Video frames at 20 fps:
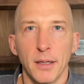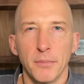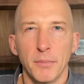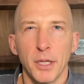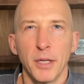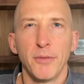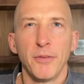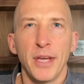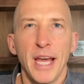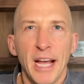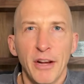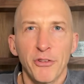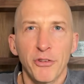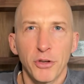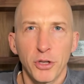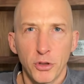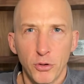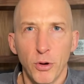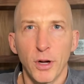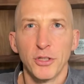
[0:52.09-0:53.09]
but if you
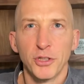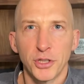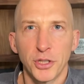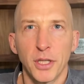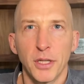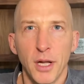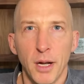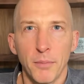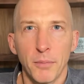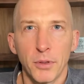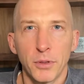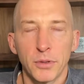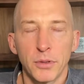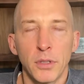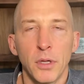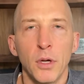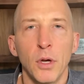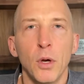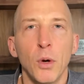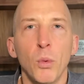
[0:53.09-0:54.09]
actually crunch the numbers,
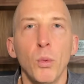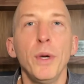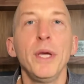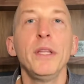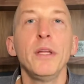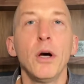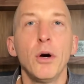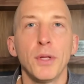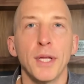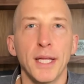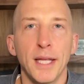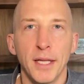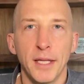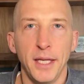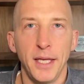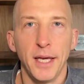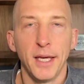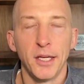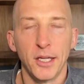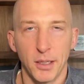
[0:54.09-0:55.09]
we know that on
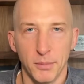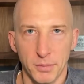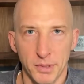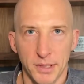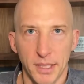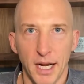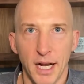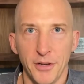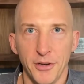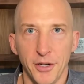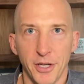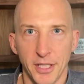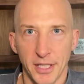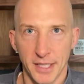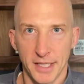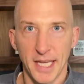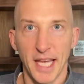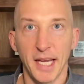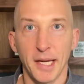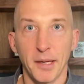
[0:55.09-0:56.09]
the income side you're going to
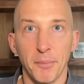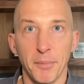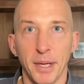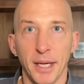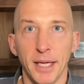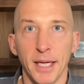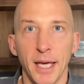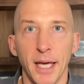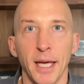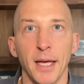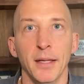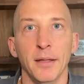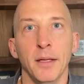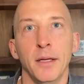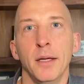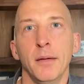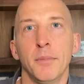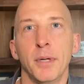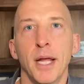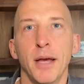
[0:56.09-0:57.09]
take a big hit.
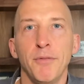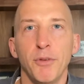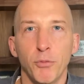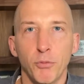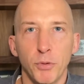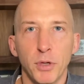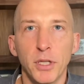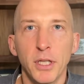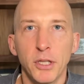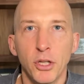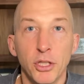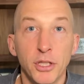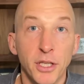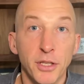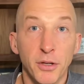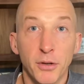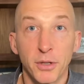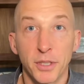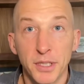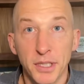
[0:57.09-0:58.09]
But have you really looked at
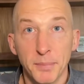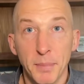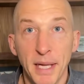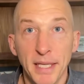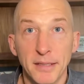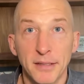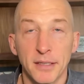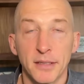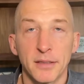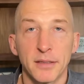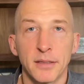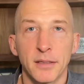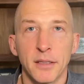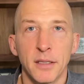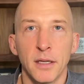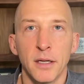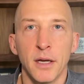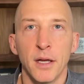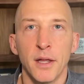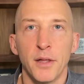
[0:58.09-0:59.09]
your expenses?
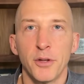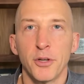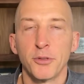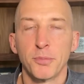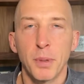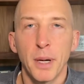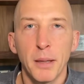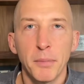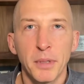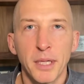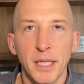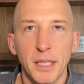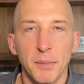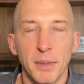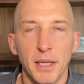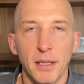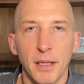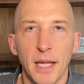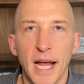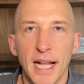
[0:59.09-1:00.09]
There's probably going to
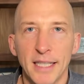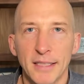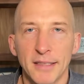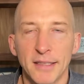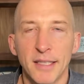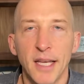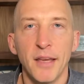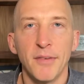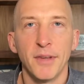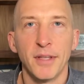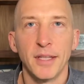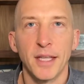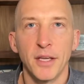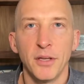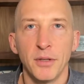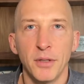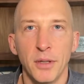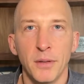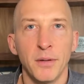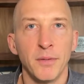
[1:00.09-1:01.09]
be a lot of saving that
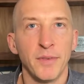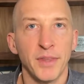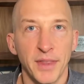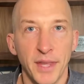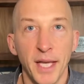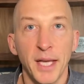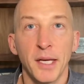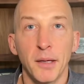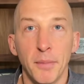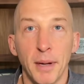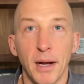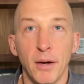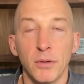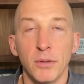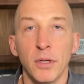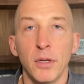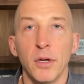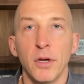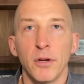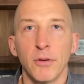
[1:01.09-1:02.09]
you didn't even think about.
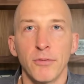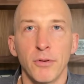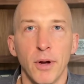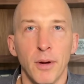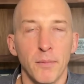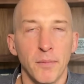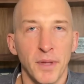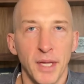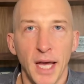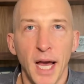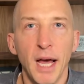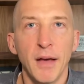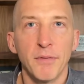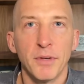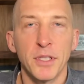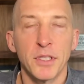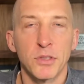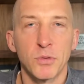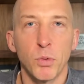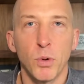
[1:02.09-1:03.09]
From the
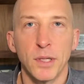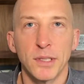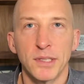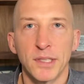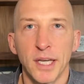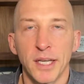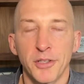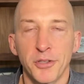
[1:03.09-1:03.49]
obvious ones like